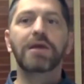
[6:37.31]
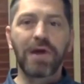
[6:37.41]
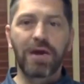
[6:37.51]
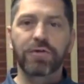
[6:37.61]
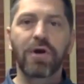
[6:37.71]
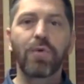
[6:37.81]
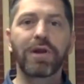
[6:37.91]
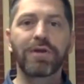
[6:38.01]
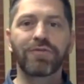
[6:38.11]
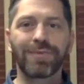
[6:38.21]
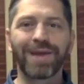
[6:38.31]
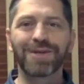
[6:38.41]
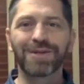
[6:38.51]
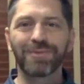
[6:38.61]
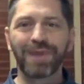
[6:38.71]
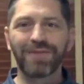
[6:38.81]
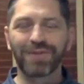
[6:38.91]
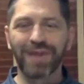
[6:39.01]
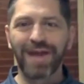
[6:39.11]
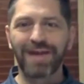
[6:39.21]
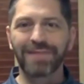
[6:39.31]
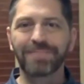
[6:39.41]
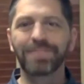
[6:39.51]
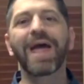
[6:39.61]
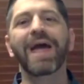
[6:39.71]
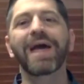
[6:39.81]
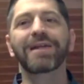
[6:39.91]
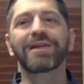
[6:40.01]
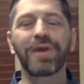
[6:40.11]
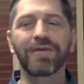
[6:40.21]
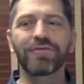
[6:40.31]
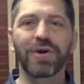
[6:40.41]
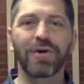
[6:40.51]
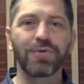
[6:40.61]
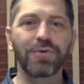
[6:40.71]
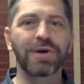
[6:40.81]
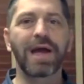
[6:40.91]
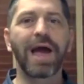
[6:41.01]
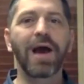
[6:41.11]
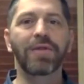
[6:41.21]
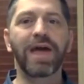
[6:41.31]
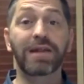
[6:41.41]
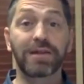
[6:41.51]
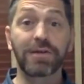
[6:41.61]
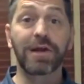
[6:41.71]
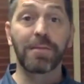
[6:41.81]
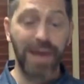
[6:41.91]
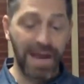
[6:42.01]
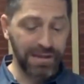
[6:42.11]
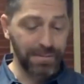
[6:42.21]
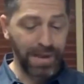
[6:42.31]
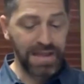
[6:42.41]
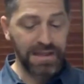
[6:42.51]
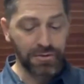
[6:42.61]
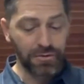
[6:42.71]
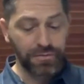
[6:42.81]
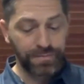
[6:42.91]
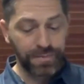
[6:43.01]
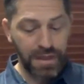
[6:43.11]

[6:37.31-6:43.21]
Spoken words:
you never know what information you may forget, and you never know how that could come back to bite you.